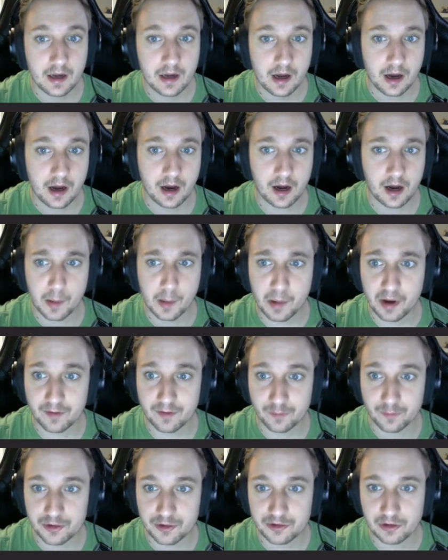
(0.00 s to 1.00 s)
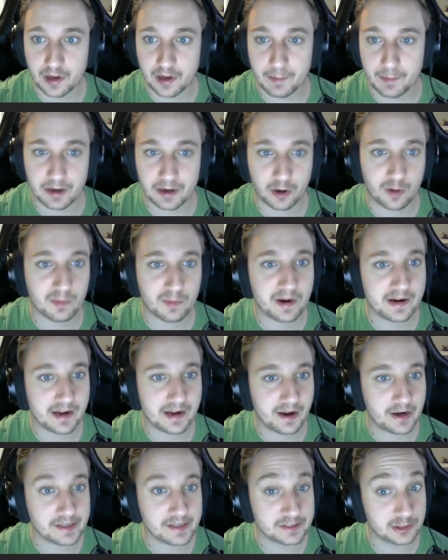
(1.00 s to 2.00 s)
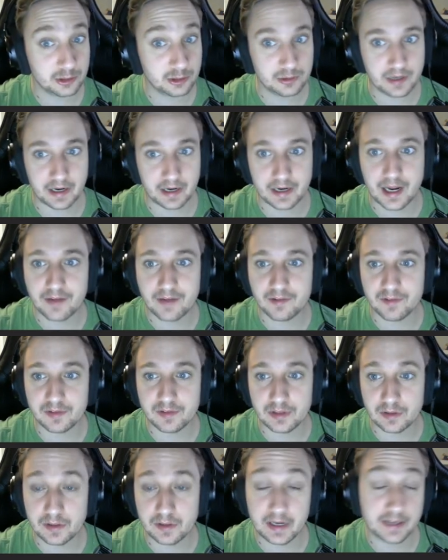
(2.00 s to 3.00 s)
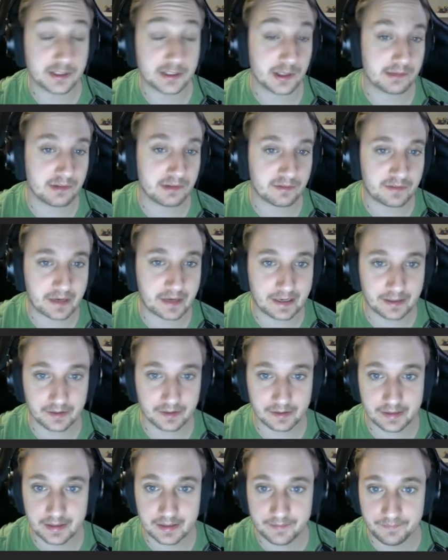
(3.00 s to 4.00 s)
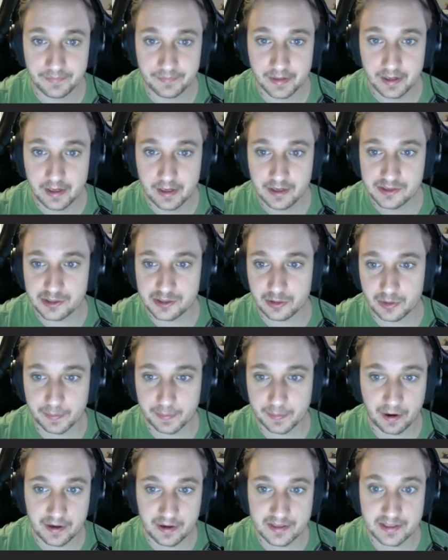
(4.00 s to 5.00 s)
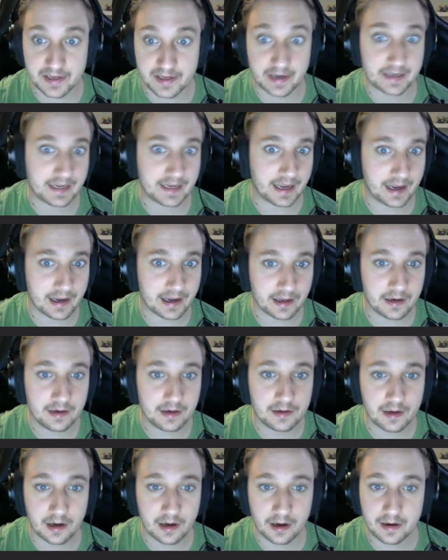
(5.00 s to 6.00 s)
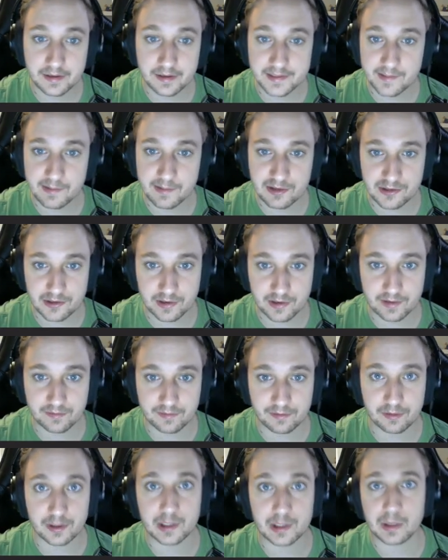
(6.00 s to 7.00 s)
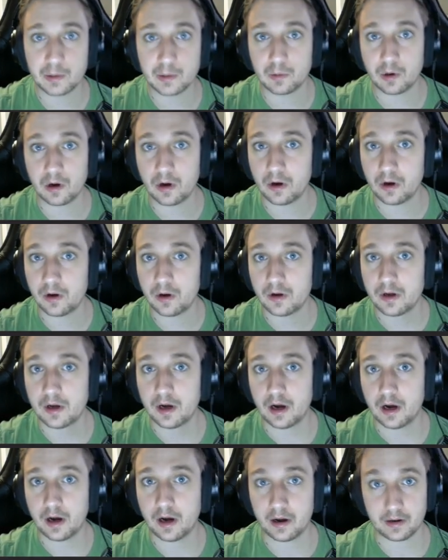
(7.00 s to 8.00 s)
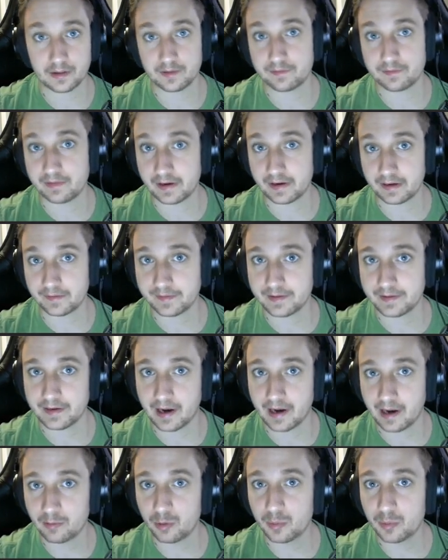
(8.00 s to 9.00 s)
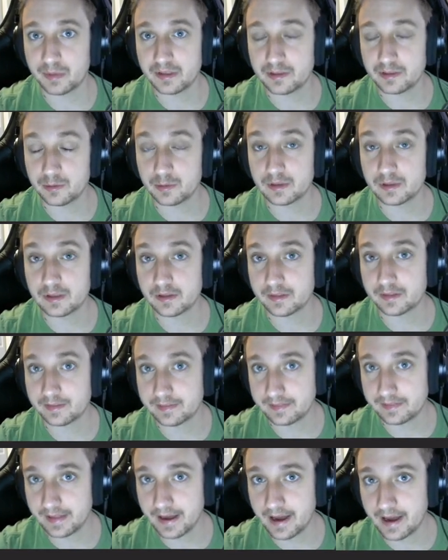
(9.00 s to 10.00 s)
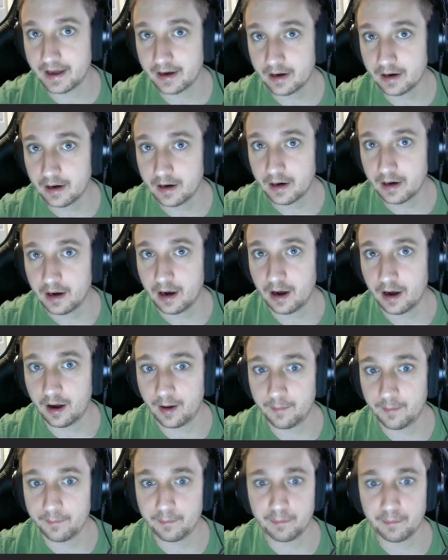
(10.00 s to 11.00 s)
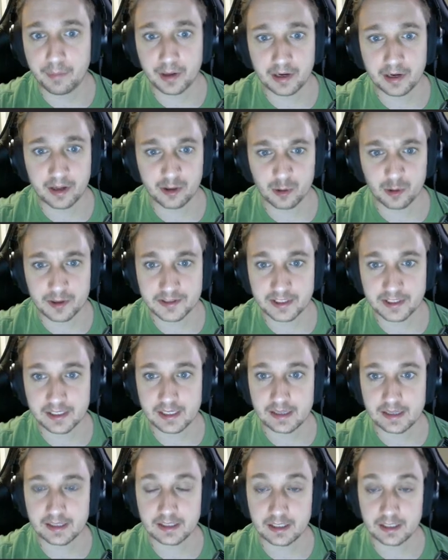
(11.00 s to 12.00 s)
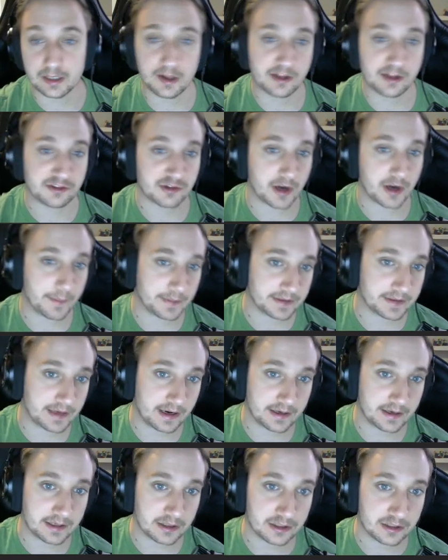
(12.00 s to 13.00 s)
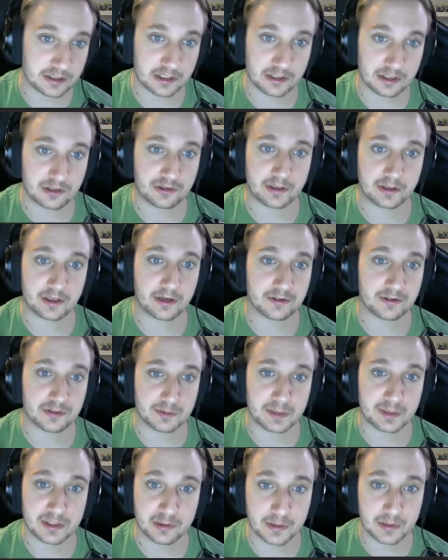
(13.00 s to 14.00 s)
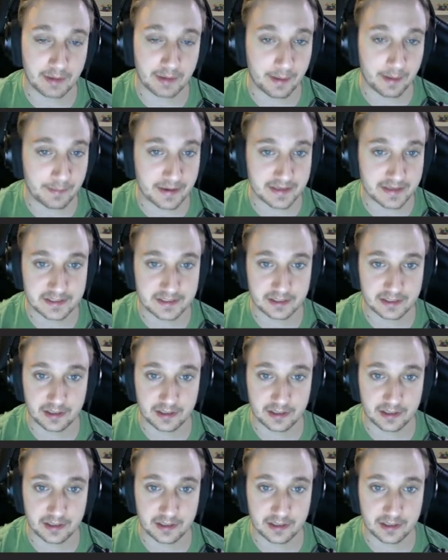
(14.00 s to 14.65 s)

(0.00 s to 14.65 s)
Unfortunately, I'm at home right now. I do not have a viola. I do have a violin, so the parts that I can demonstrate for you all on the violin, I will be doing that. But otherwise, anything that's dropping down to your C string, I'll just be doing my best,